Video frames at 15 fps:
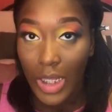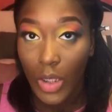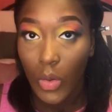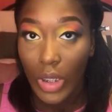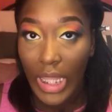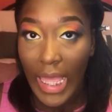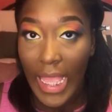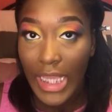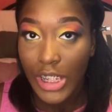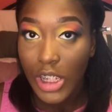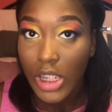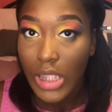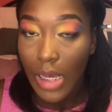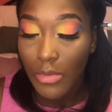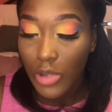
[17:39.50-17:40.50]
lower
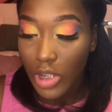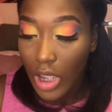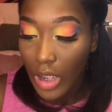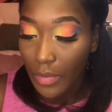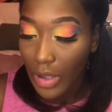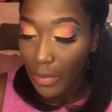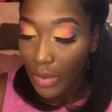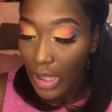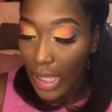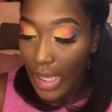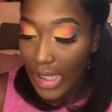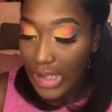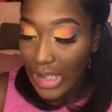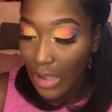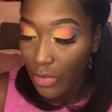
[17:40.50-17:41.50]
lashes, I'm just going to be
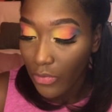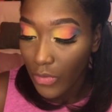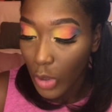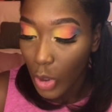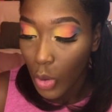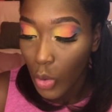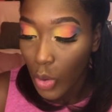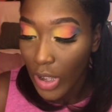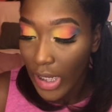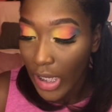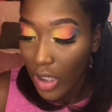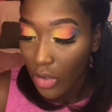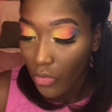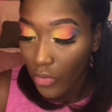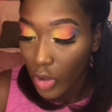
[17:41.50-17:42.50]
applying some of the
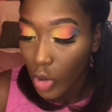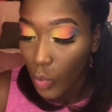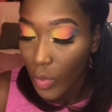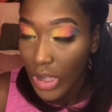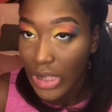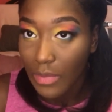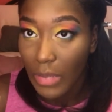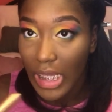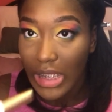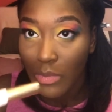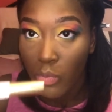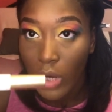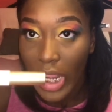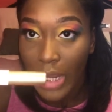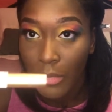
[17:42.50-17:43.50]
L'Oreal Voluminous Base
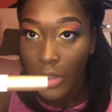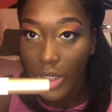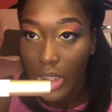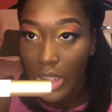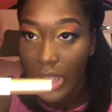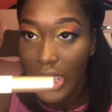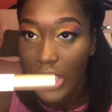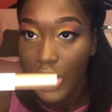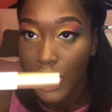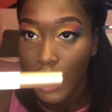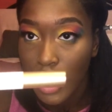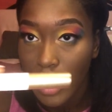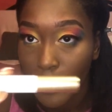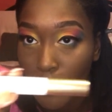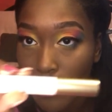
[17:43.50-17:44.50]
Primer. And this is
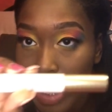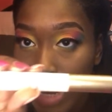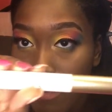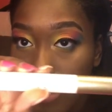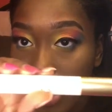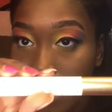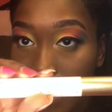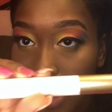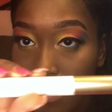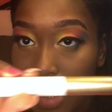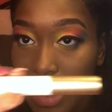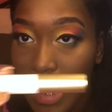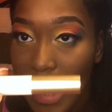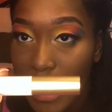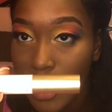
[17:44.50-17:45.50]
just a primer to make my
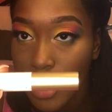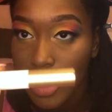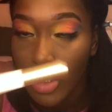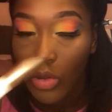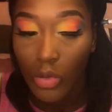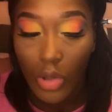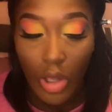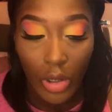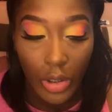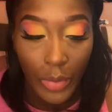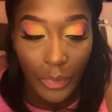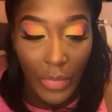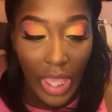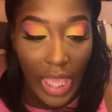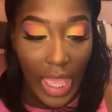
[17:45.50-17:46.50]
lashes a little longer.
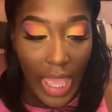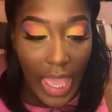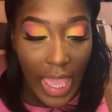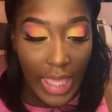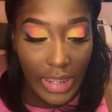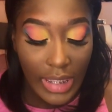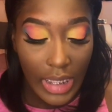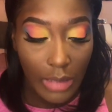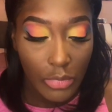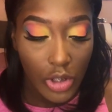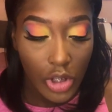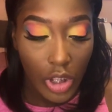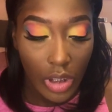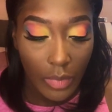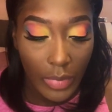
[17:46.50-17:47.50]
And then I'm
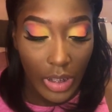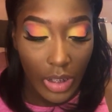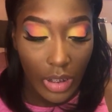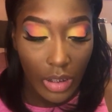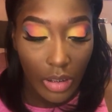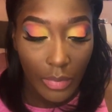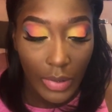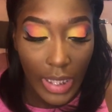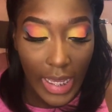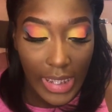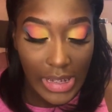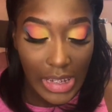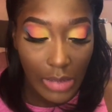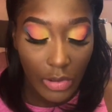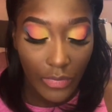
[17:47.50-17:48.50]
just going to be applying
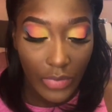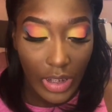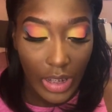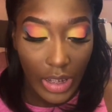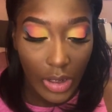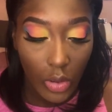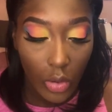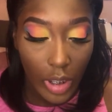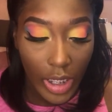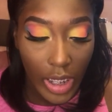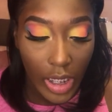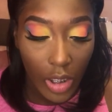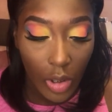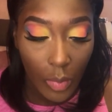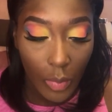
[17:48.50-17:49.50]
some of the
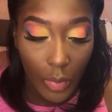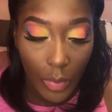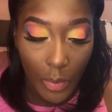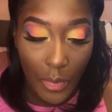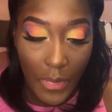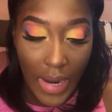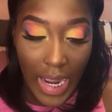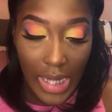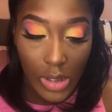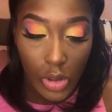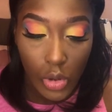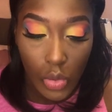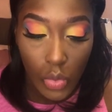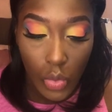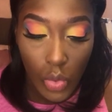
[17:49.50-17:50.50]
L'Oreal
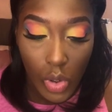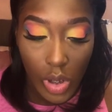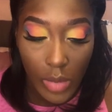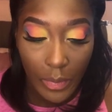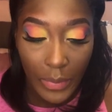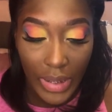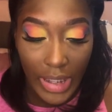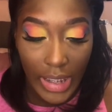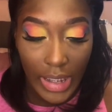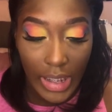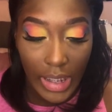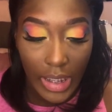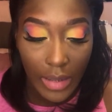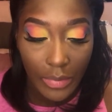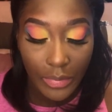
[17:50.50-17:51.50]
Monsieur
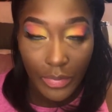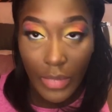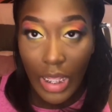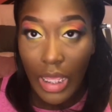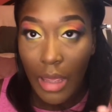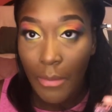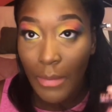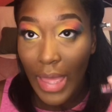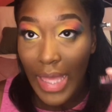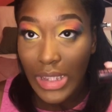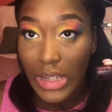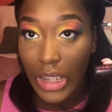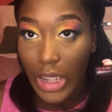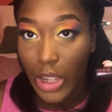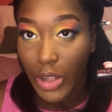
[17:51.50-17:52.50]
Big
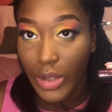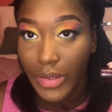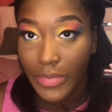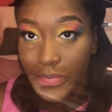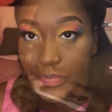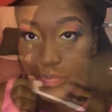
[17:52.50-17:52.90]
Mascara.